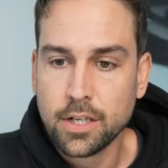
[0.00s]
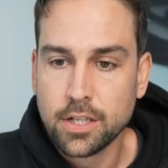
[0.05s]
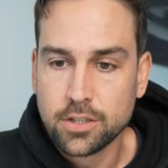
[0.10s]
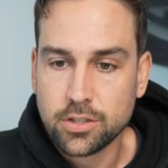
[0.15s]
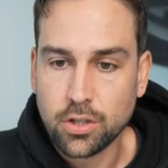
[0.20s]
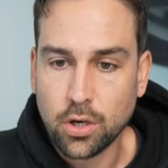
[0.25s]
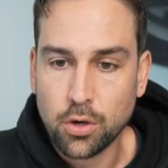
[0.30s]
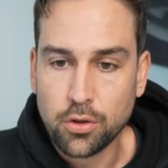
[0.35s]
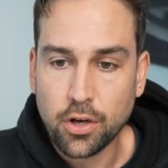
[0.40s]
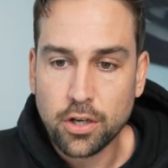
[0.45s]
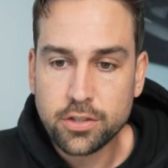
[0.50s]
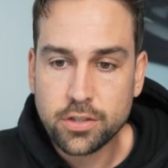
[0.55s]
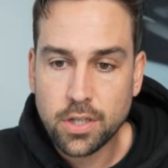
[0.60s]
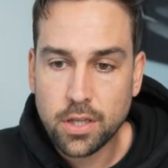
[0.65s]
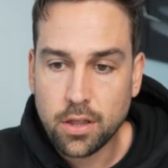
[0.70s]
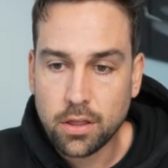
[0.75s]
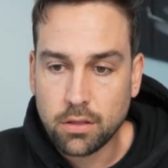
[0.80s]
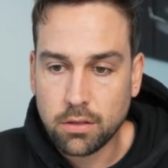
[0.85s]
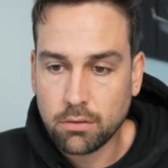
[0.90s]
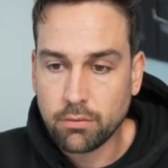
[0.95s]
so those are
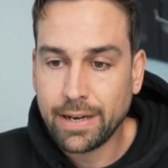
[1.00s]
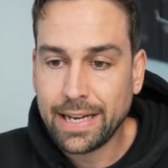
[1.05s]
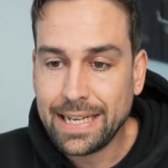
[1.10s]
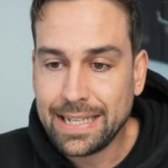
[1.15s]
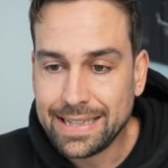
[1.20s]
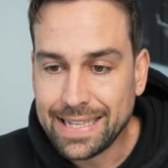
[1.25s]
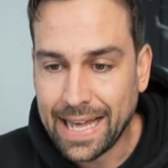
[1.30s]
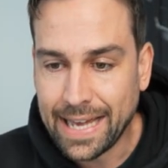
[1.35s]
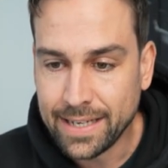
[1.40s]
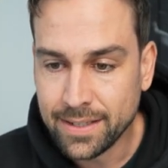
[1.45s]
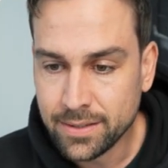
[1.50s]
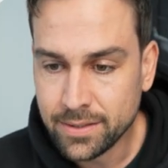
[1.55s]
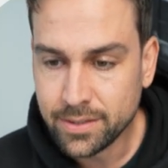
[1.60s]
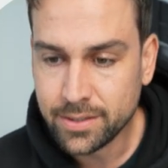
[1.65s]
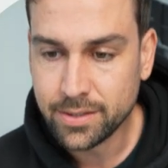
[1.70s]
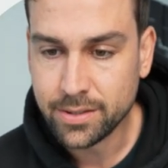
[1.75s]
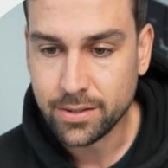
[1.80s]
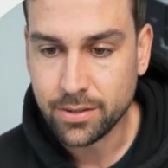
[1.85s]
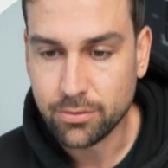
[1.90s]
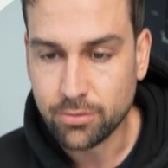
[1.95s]
the 3
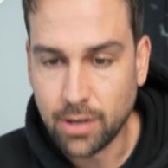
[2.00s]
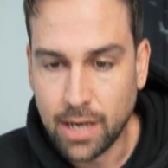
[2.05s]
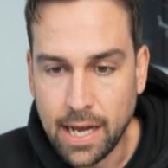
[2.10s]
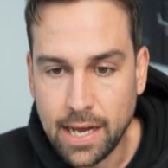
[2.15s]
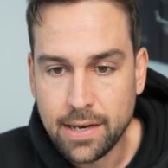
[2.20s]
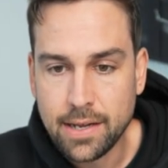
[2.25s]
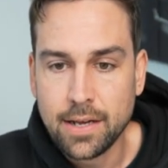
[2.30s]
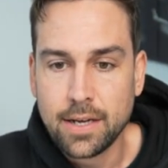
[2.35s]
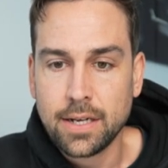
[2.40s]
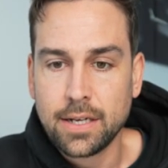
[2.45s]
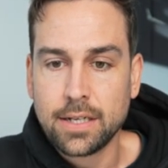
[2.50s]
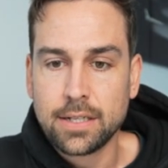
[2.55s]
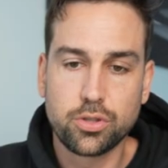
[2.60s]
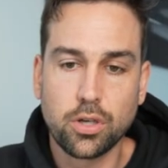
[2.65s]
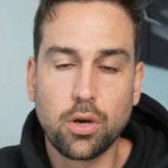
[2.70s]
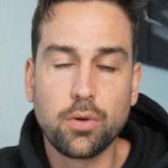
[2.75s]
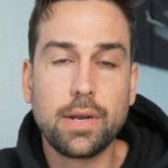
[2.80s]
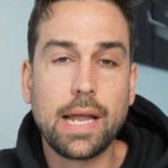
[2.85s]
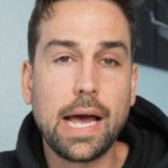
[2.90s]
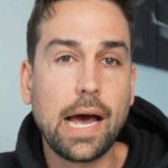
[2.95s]
layers, right?
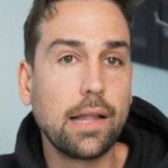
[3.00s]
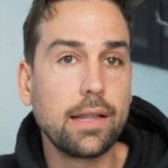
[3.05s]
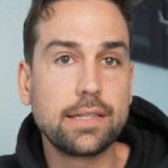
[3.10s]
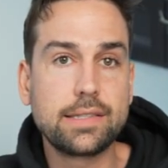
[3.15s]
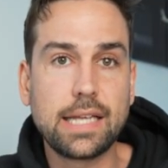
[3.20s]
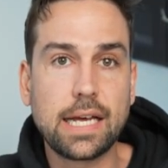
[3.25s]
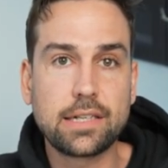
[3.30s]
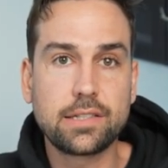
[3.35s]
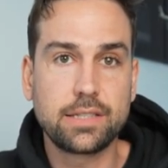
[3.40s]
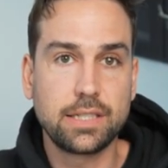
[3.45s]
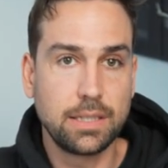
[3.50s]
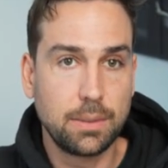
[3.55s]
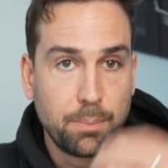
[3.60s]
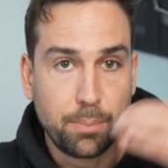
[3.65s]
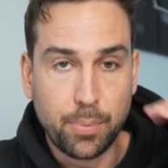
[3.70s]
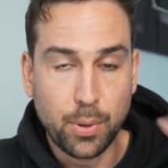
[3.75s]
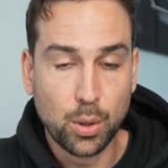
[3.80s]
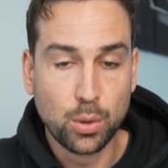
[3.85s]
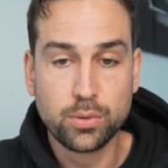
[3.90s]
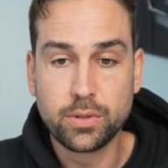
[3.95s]
So now let's actually
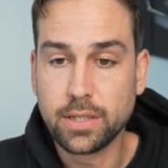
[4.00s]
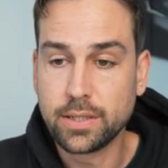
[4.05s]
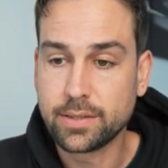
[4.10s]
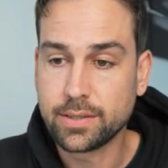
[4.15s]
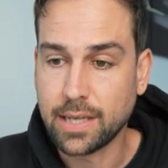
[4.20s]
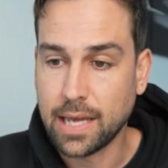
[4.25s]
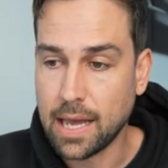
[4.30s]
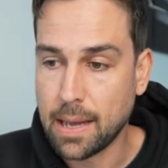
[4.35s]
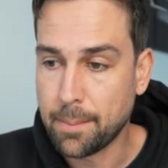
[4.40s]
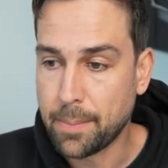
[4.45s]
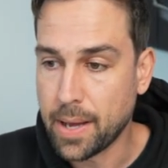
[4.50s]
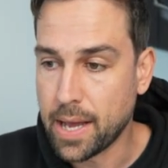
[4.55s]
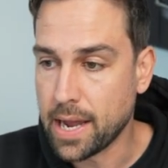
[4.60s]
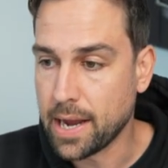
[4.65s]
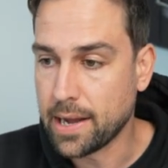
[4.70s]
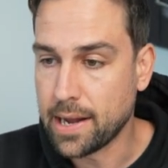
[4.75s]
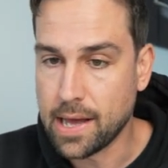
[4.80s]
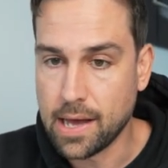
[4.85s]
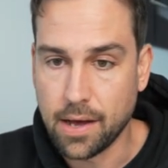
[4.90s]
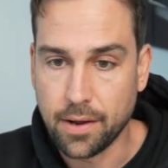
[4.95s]
build this
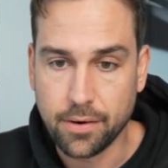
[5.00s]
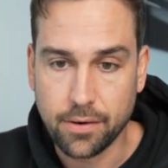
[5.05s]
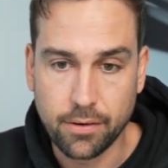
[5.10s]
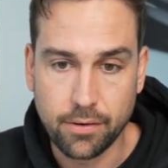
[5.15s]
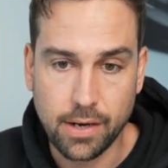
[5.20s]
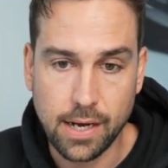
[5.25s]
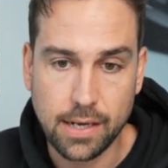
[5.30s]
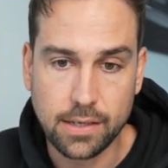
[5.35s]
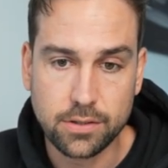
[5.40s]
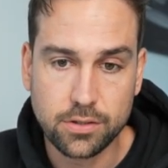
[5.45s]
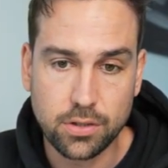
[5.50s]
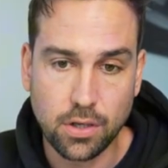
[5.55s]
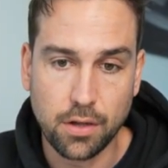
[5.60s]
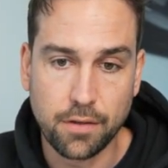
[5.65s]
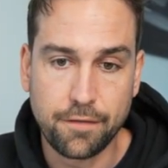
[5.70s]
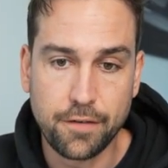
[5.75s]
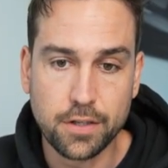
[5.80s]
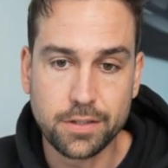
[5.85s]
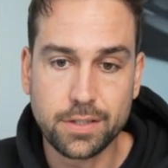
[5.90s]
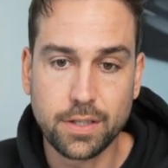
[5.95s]
campaign out, all right? So the
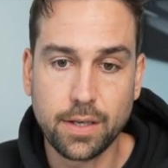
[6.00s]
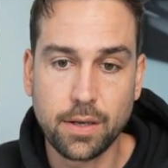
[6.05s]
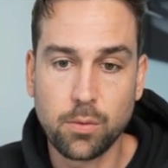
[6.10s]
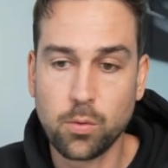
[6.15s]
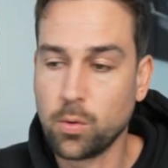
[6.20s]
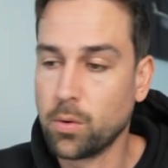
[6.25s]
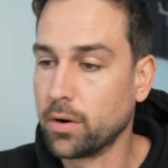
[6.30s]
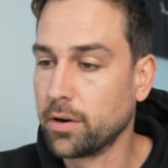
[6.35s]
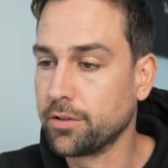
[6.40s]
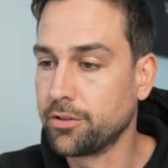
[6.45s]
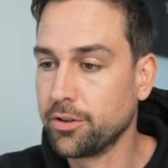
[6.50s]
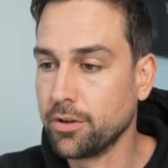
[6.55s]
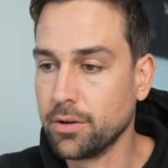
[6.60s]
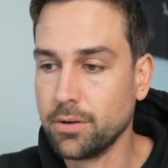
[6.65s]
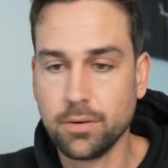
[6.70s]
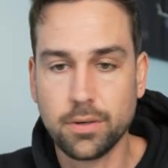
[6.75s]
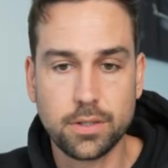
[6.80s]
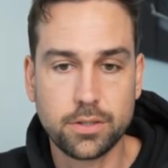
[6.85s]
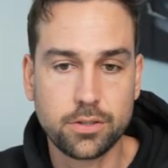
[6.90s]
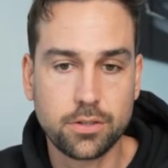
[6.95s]
first thing we want to
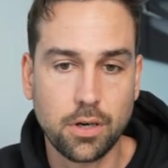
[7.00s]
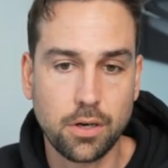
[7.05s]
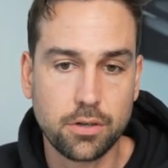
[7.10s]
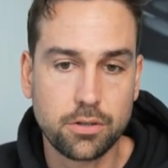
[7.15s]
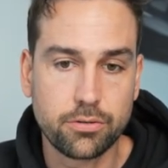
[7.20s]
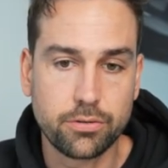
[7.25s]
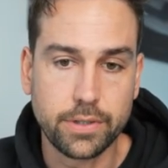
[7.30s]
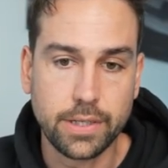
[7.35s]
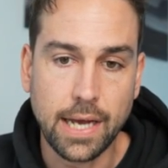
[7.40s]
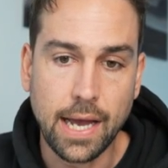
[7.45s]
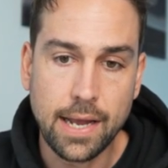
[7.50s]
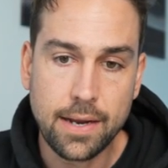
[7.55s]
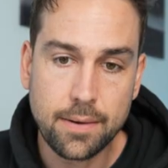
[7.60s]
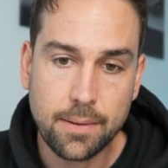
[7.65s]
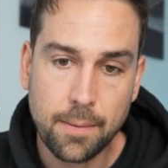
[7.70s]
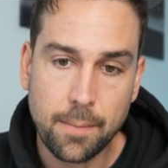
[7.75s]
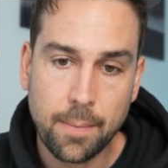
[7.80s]
do is go create,